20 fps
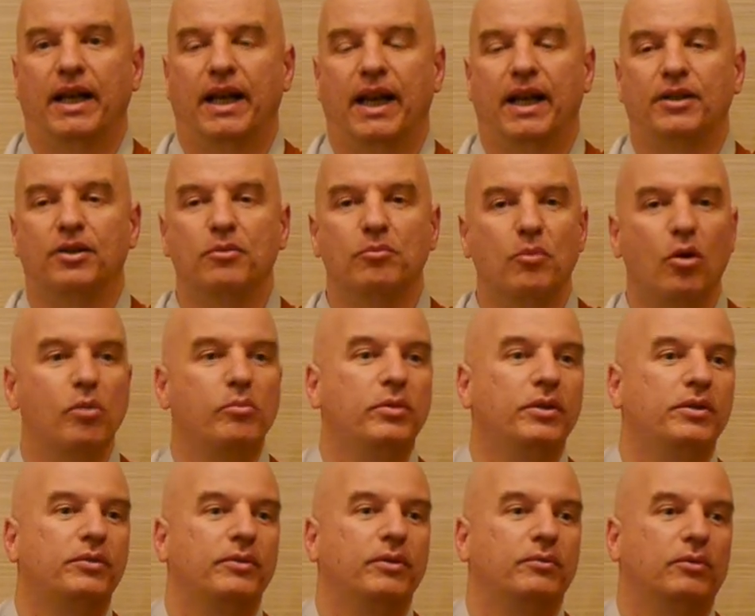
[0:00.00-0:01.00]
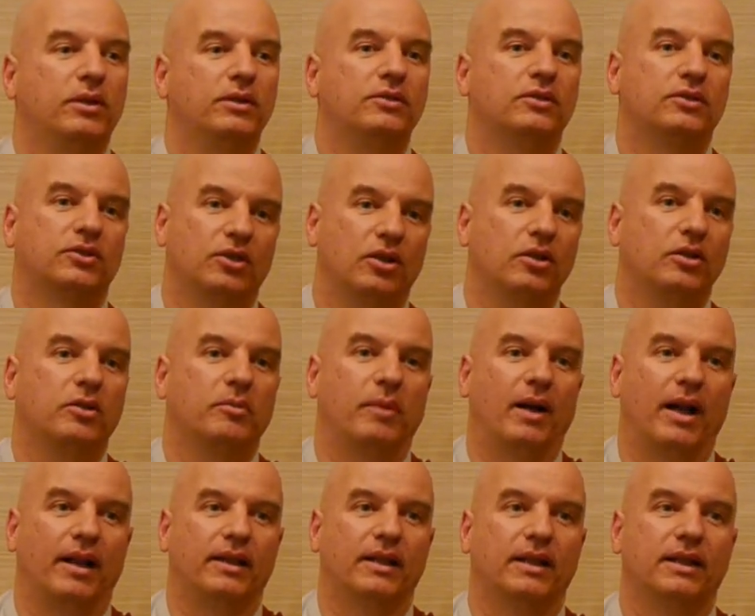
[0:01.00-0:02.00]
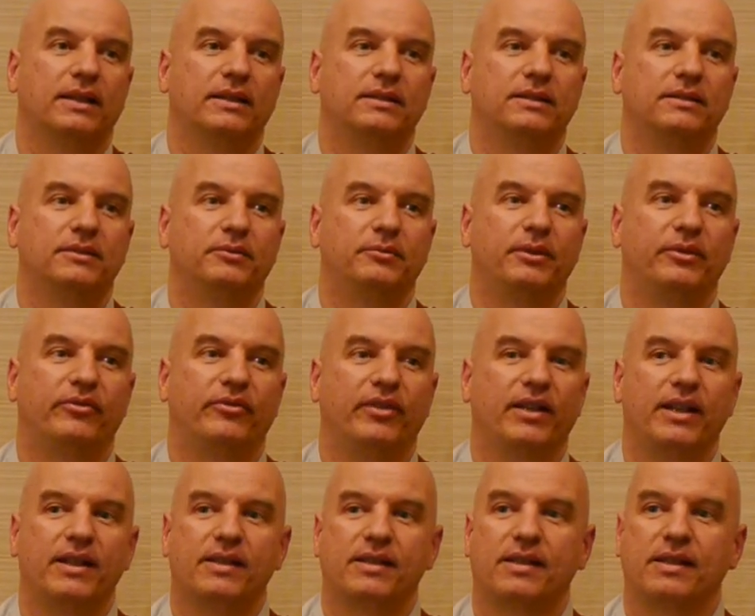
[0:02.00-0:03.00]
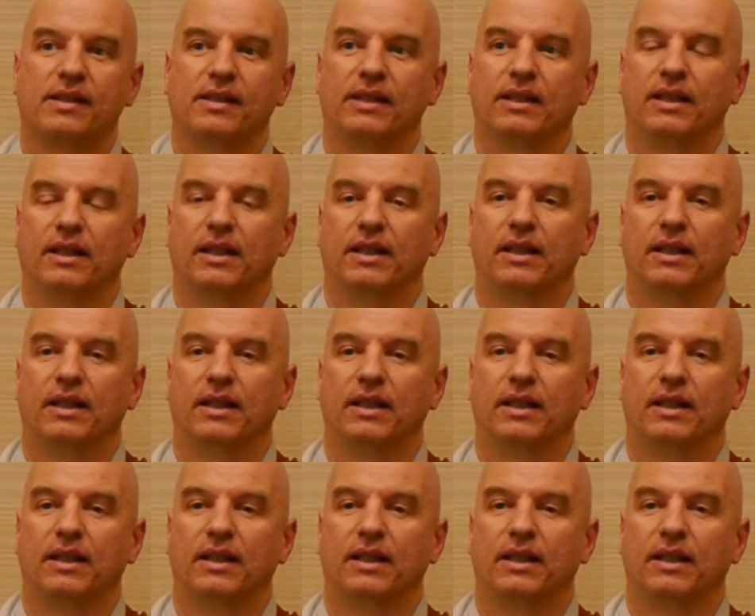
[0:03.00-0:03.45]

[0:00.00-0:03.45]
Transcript: And the moment we want to talk about that, we face